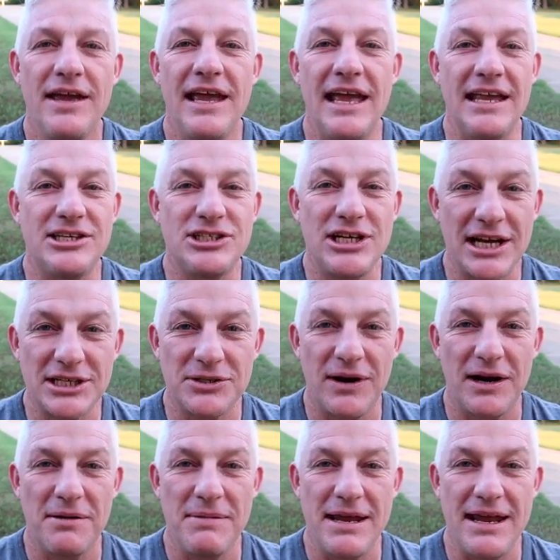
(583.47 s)
It checks
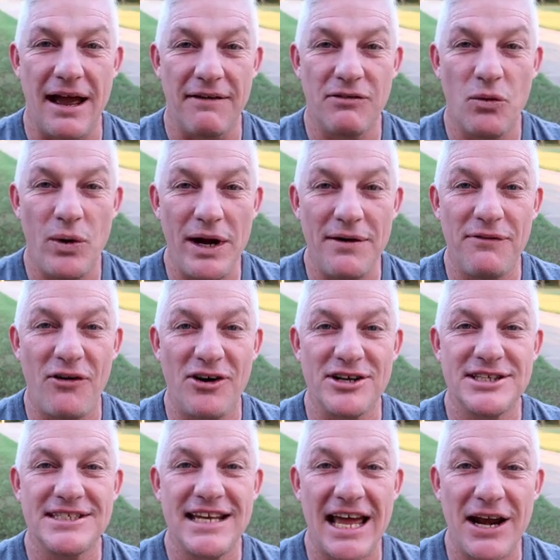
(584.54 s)
around to me. I have queen of
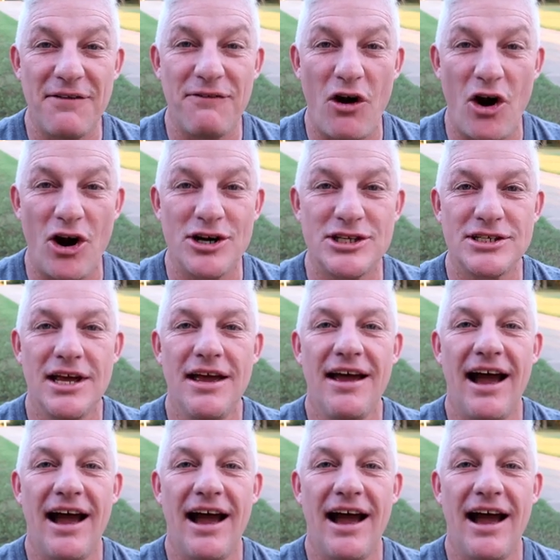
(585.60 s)
hearts, ten of hearts.